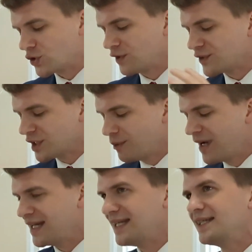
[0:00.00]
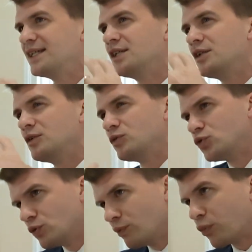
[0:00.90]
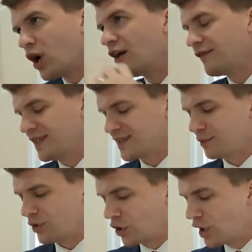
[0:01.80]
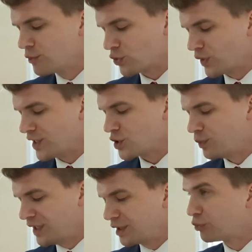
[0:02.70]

So if somebody profits and becomes rich being